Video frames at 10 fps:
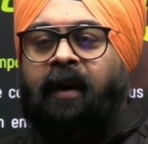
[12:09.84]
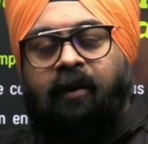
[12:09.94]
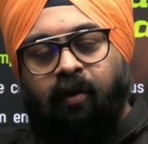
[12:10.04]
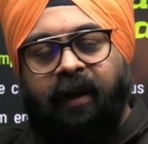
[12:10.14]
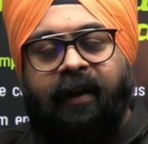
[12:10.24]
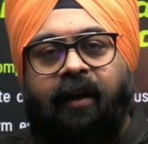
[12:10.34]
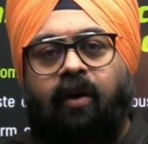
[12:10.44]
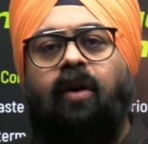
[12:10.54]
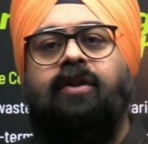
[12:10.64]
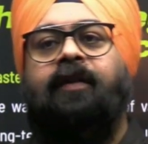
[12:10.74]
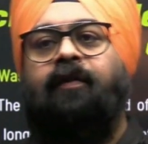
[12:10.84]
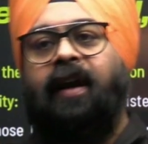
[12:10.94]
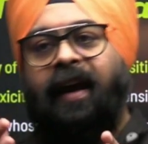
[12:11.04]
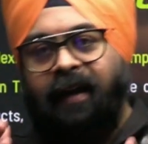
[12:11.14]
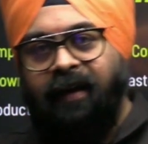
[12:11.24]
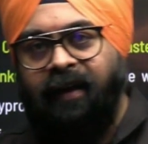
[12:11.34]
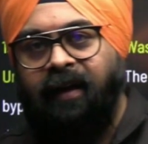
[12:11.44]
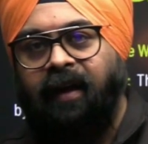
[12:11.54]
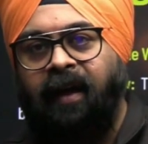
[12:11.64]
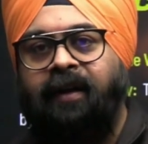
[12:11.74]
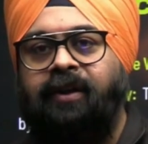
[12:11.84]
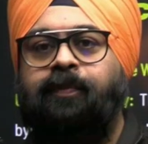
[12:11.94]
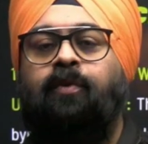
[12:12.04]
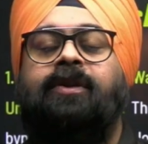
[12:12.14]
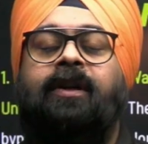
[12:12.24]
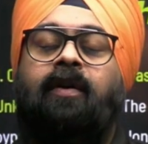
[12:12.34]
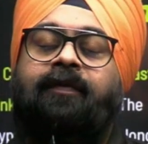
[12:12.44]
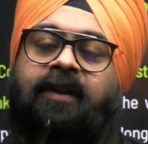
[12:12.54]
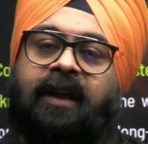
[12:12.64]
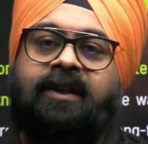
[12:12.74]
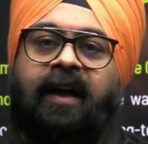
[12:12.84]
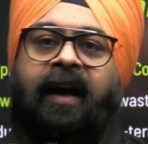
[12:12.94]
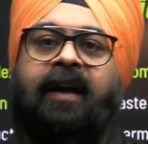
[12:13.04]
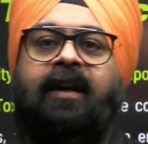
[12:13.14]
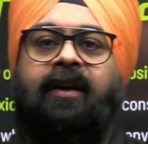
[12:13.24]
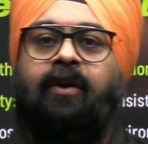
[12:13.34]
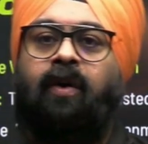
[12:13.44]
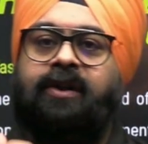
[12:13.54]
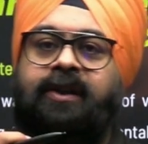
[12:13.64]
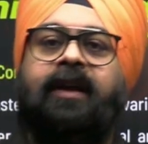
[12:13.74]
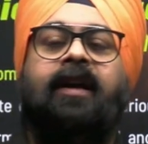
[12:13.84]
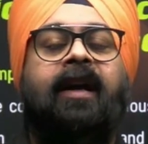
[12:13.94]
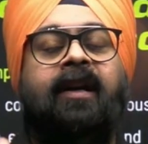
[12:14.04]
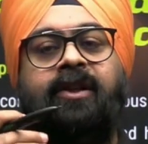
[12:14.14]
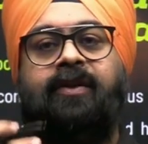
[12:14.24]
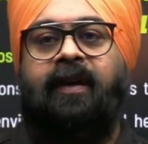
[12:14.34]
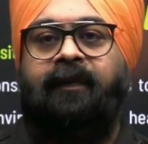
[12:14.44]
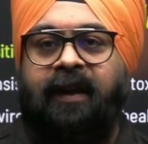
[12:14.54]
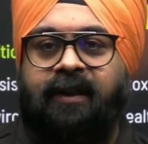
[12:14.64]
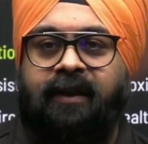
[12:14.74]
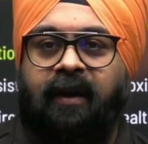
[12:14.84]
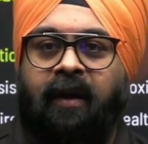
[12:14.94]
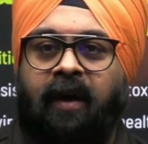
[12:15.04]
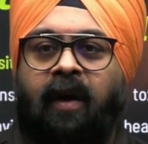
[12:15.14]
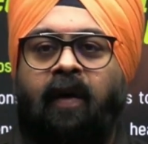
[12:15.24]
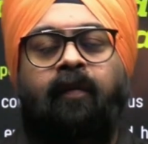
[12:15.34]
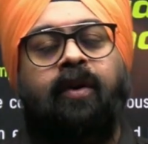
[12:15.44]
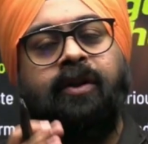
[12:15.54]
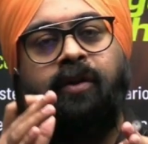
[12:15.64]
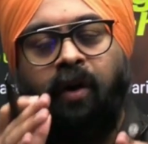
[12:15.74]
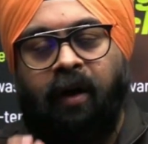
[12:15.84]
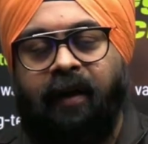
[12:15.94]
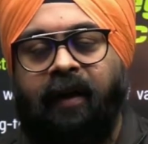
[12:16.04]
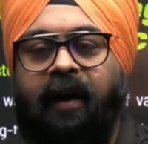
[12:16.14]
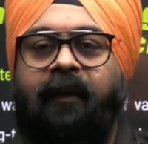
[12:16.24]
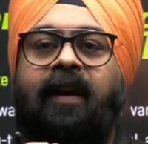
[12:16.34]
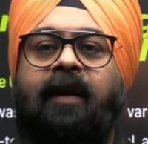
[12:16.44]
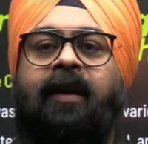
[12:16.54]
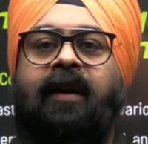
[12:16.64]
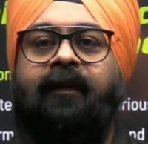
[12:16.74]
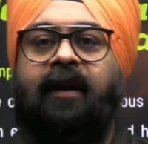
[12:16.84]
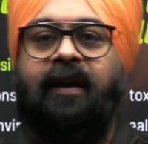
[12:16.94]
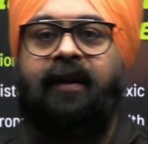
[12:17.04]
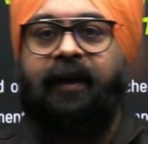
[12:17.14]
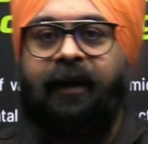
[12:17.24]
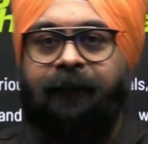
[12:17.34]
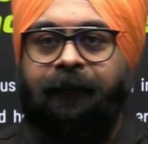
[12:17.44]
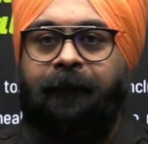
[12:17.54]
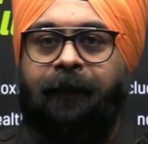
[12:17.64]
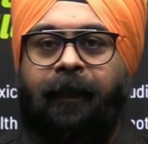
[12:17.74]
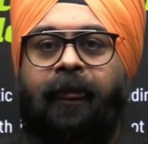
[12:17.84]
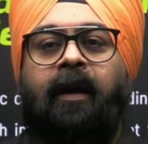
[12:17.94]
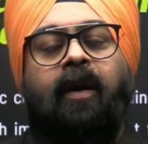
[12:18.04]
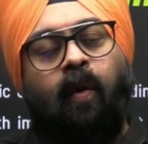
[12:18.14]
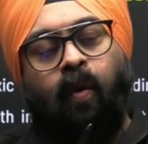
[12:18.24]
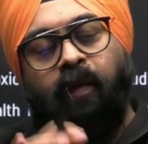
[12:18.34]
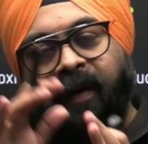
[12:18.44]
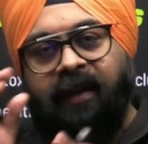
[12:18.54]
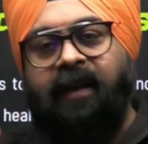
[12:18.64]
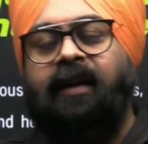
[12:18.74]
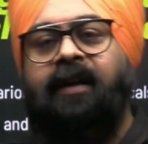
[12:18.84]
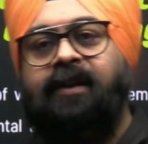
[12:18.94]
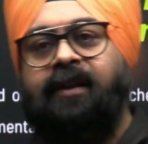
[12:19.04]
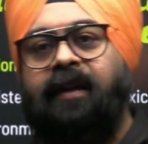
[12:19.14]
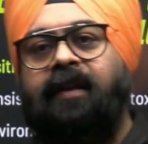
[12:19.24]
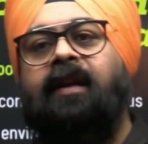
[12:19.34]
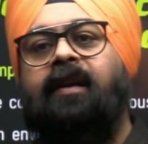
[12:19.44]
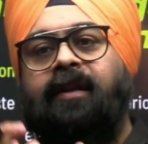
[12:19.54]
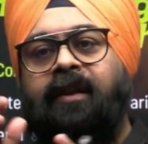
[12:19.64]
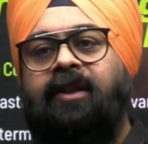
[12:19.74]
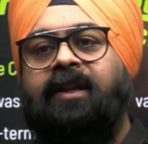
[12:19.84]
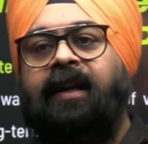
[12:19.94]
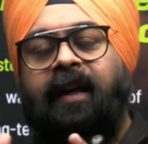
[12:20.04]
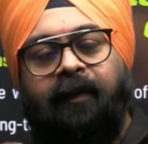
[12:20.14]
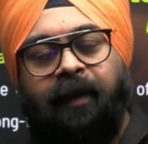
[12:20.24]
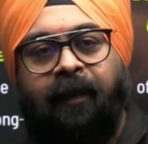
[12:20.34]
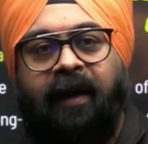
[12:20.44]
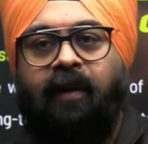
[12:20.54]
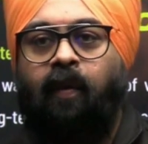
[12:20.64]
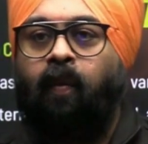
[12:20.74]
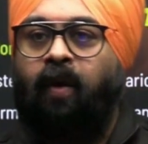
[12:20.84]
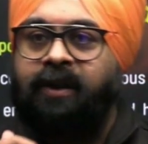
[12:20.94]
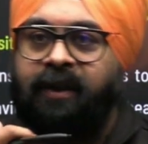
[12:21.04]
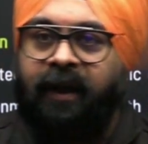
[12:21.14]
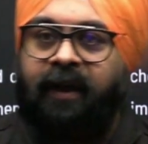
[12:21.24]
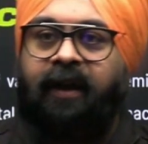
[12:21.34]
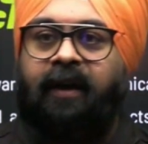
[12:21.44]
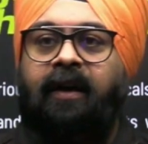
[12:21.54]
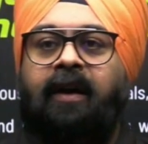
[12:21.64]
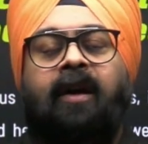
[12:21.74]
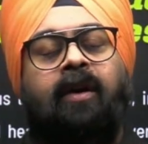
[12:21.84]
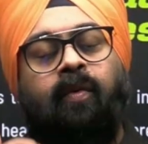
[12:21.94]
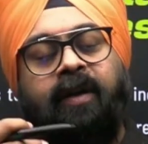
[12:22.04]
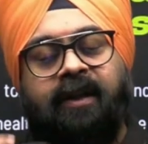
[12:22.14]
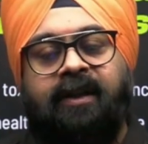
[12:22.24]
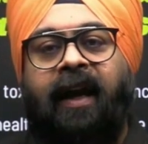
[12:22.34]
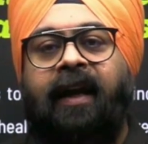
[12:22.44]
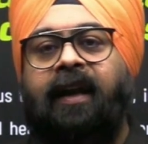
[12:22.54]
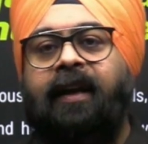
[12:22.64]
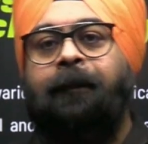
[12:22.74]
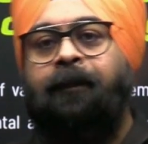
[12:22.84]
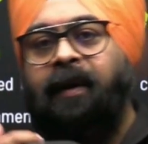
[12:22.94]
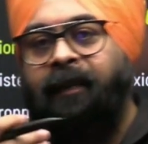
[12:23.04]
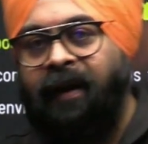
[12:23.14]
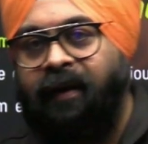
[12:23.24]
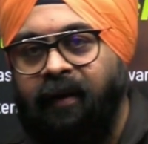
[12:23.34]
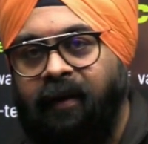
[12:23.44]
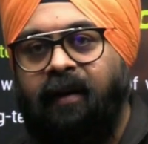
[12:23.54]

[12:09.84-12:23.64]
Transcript: So the technology for handling and disposing of such high toxic industrial waste was not available in our country. Over the years, the research and development was needed to design and implement